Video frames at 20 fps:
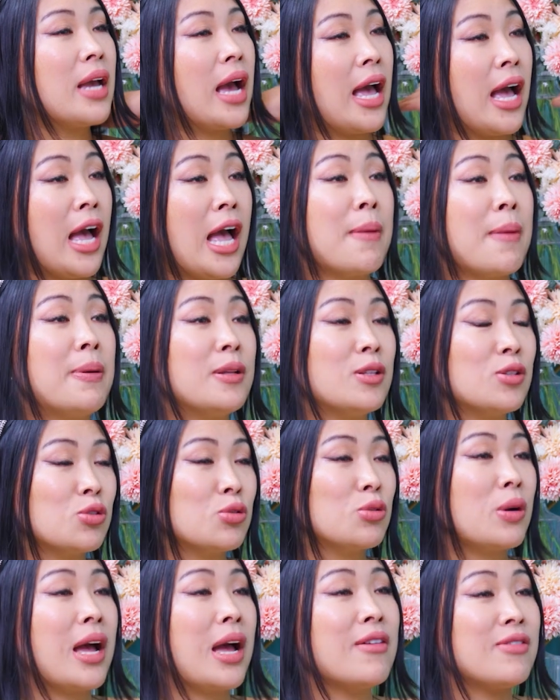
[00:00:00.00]
happen
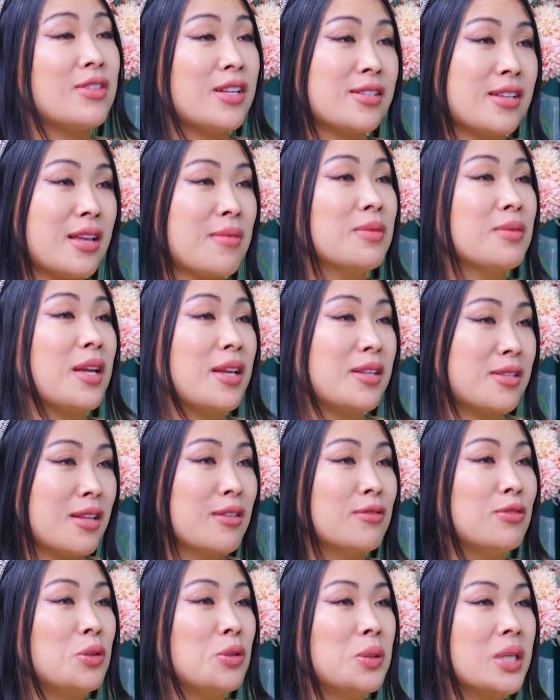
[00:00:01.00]
to have the same
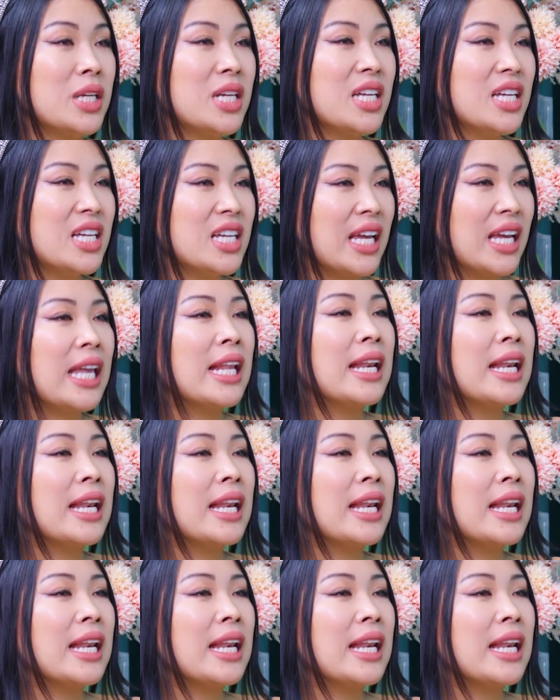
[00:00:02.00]
tasting food. He